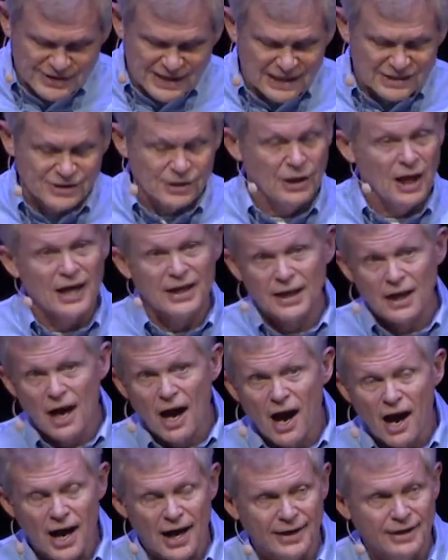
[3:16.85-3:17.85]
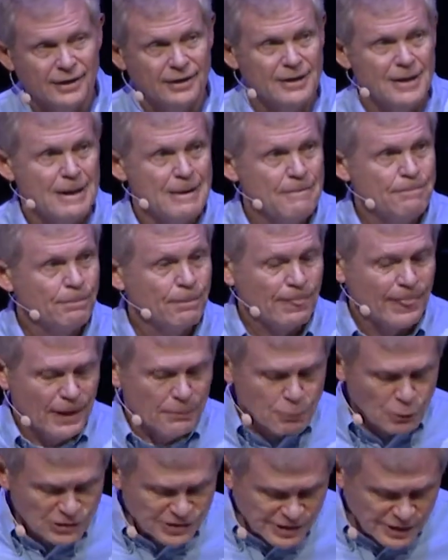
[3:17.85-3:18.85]
That's a lot of God, a
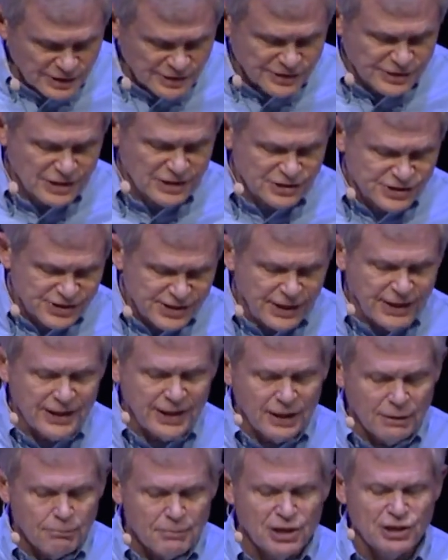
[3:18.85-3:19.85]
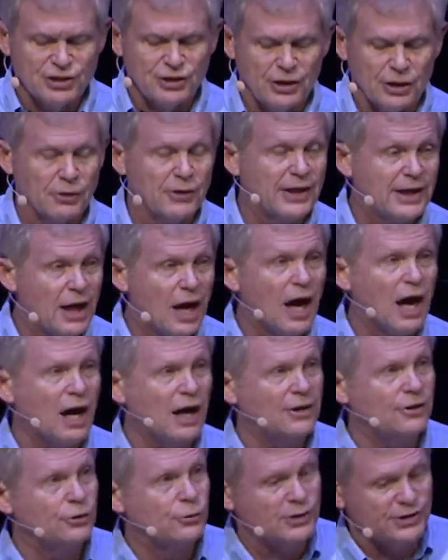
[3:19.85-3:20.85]
persistent, seeking, missionary
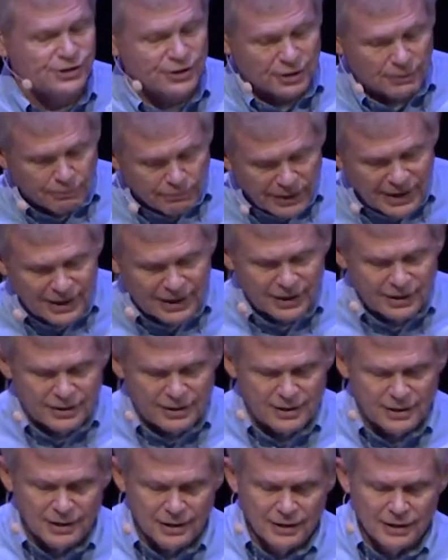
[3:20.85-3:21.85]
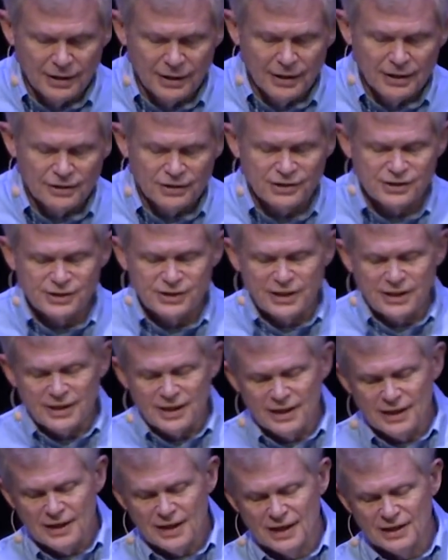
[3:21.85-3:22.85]
God who is committed to
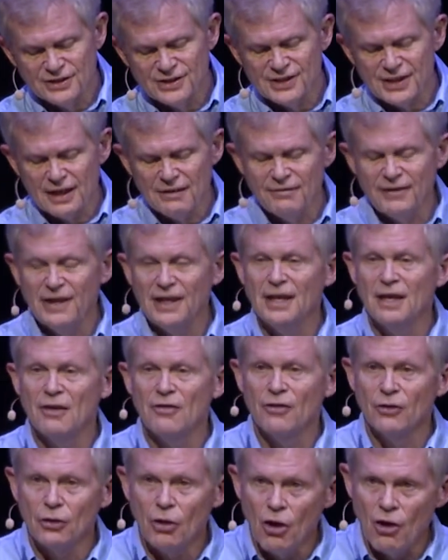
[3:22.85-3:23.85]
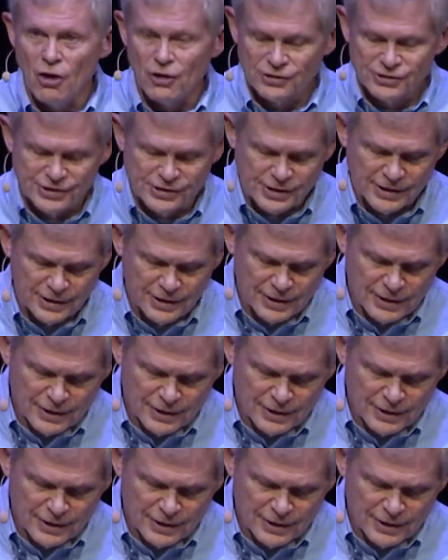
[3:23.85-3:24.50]
seeking and saving the lost,